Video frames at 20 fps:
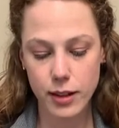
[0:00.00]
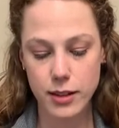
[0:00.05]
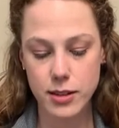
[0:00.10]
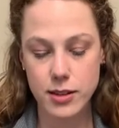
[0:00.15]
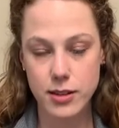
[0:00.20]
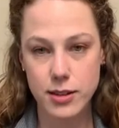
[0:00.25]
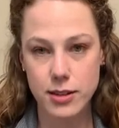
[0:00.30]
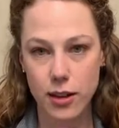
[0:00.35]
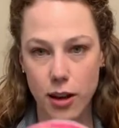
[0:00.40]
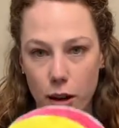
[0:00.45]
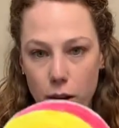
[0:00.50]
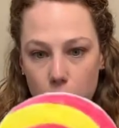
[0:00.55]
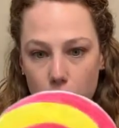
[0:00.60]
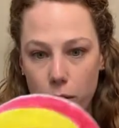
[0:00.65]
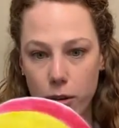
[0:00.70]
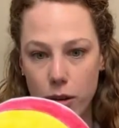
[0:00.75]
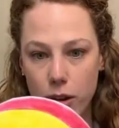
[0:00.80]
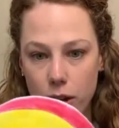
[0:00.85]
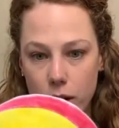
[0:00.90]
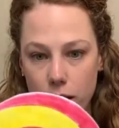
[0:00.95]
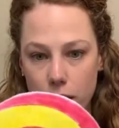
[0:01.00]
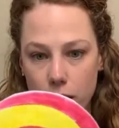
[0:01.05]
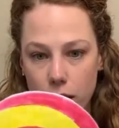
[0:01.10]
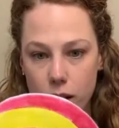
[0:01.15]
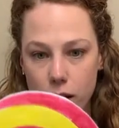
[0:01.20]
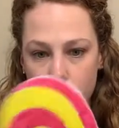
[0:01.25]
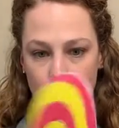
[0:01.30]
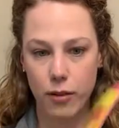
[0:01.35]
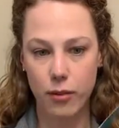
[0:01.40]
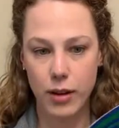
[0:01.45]
So
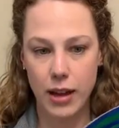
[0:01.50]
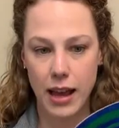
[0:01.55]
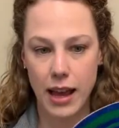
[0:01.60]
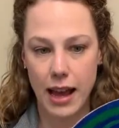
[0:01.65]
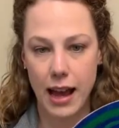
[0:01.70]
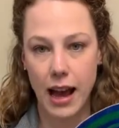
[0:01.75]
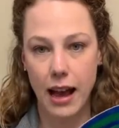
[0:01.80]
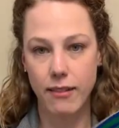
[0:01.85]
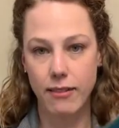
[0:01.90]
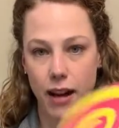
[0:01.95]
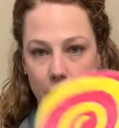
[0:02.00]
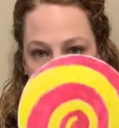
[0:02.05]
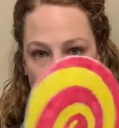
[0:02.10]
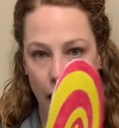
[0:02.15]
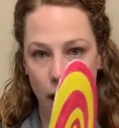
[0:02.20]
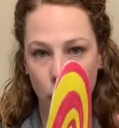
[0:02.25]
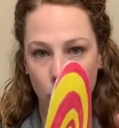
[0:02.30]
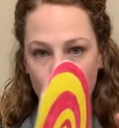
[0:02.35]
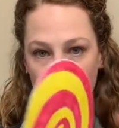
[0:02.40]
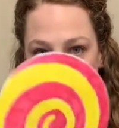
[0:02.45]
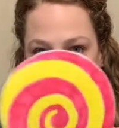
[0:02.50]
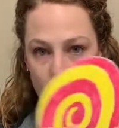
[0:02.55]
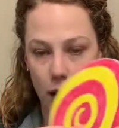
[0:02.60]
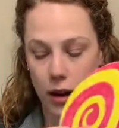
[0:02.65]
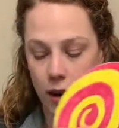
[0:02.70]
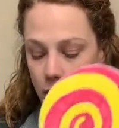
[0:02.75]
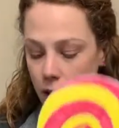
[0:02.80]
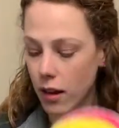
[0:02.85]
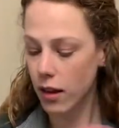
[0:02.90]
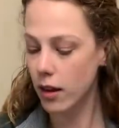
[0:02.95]
we have
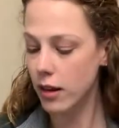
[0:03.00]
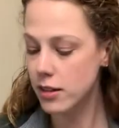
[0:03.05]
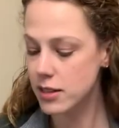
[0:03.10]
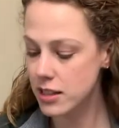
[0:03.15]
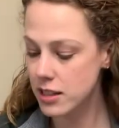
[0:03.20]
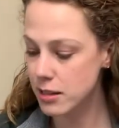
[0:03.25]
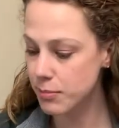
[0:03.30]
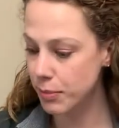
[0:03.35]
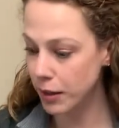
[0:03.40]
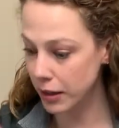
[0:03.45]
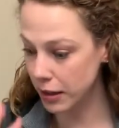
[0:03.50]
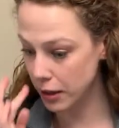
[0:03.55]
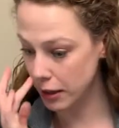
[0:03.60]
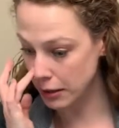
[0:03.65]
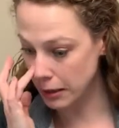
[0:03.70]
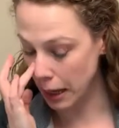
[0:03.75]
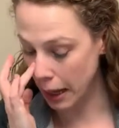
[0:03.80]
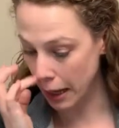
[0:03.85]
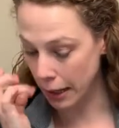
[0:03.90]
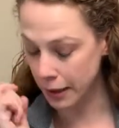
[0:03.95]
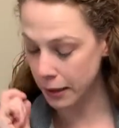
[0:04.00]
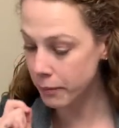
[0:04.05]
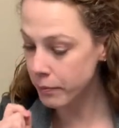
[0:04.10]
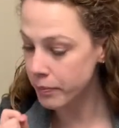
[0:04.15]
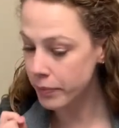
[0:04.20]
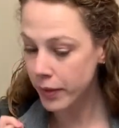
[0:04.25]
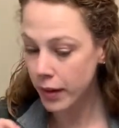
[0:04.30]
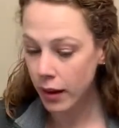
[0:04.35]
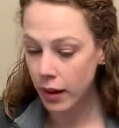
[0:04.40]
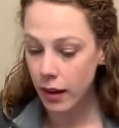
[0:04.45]
our spinner done.
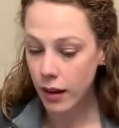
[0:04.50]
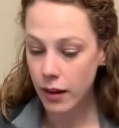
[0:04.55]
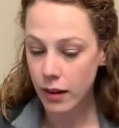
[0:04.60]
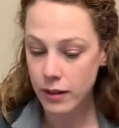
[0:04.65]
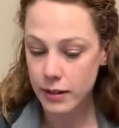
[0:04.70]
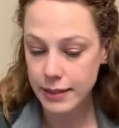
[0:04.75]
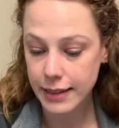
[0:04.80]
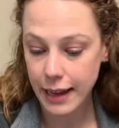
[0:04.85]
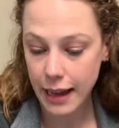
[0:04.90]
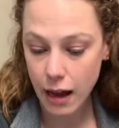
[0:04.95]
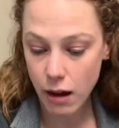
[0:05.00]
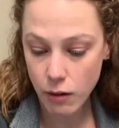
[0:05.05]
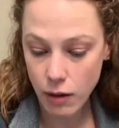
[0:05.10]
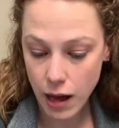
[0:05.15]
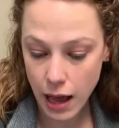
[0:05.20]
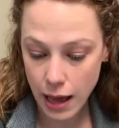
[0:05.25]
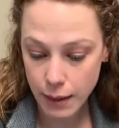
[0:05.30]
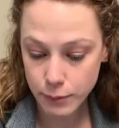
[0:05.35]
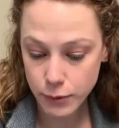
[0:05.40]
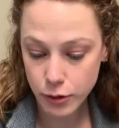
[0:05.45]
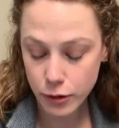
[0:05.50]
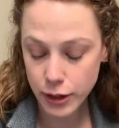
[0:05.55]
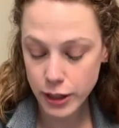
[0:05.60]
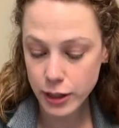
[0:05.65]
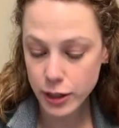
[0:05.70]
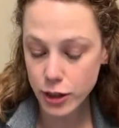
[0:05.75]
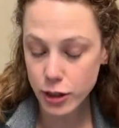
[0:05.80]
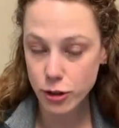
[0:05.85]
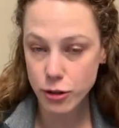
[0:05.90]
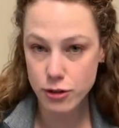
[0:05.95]
Now I'm going
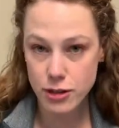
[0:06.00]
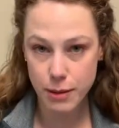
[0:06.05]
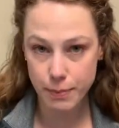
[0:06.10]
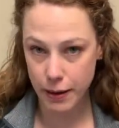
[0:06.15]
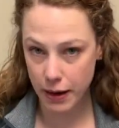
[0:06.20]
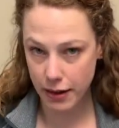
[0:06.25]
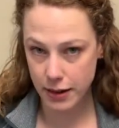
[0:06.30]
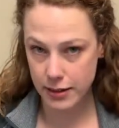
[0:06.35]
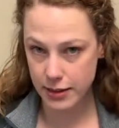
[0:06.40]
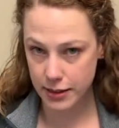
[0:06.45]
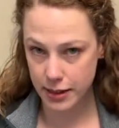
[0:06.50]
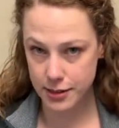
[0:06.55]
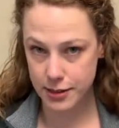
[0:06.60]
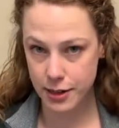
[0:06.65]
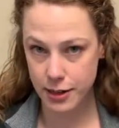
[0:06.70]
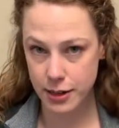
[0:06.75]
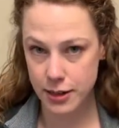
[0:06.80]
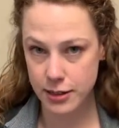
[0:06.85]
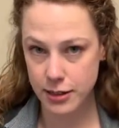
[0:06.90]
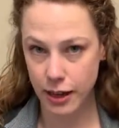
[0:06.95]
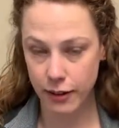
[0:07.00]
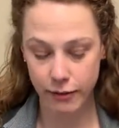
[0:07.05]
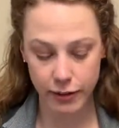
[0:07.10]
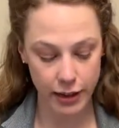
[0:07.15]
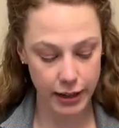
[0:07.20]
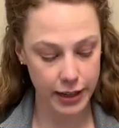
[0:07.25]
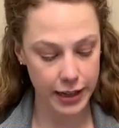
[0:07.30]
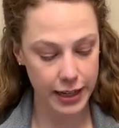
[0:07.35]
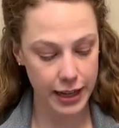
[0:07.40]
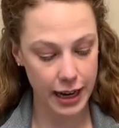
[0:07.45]
to use a pair of scissors and
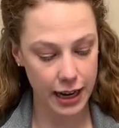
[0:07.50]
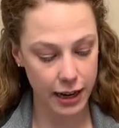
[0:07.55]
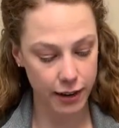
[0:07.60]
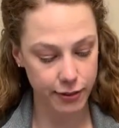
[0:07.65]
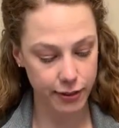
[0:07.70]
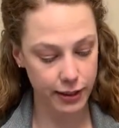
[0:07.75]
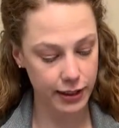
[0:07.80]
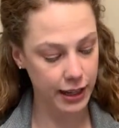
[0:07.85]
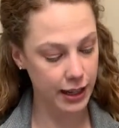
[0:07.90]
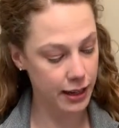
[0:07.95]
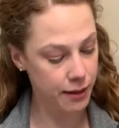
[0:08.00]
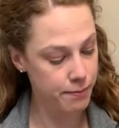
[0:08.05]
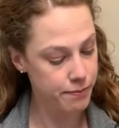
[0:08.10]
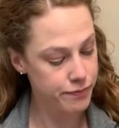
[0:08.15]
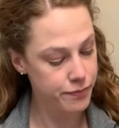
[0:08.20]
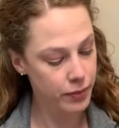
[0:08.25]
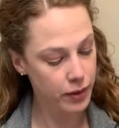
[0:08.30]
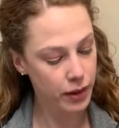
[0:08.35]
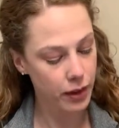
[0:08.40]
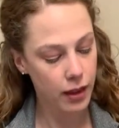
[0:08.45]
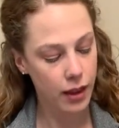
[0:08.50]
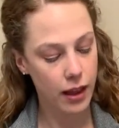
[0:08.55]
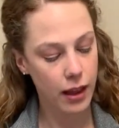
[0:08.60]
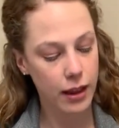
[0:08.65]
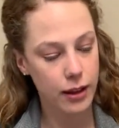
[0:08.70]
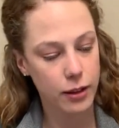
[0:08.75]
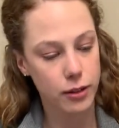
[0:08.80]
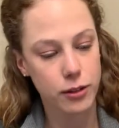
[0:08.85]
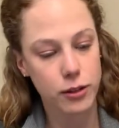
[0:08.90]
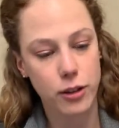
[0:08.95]
very carefully, I
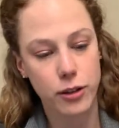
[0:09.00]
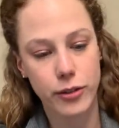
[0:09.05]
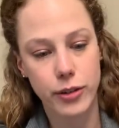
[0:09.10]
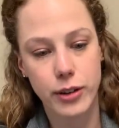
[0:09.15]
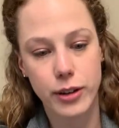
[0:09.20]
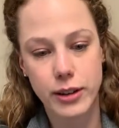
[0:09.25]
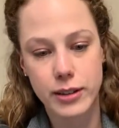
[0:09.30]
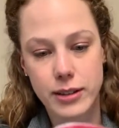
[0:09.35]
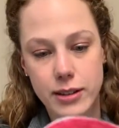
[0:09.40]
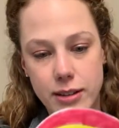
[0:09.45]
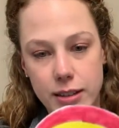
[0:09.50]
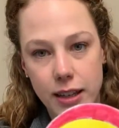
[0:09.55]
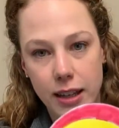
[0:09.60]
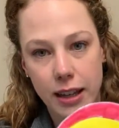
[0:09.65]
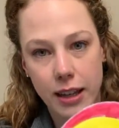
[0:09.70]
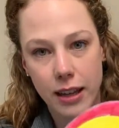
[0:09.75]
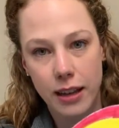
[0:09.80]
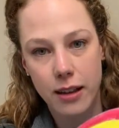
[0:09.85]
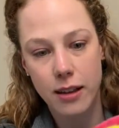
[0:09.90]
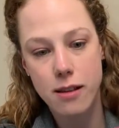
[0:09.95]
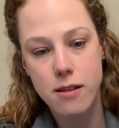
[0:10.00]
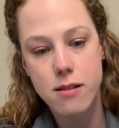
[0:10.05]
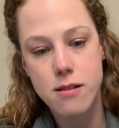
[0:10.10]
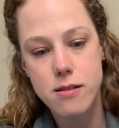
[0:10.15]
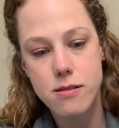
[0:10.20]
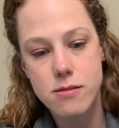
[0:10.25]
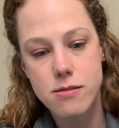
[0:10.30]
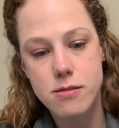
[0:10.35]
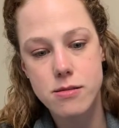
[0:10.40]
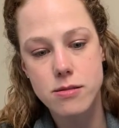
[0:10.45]
don't know if you can see
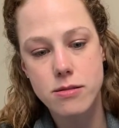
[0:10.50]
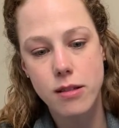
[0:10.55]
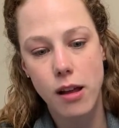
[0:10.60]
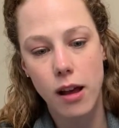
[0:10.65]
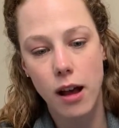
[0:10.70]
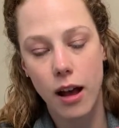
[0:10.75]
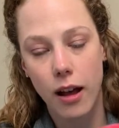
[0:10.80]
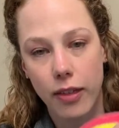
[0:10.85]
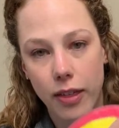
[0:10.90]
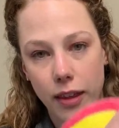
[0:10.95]
on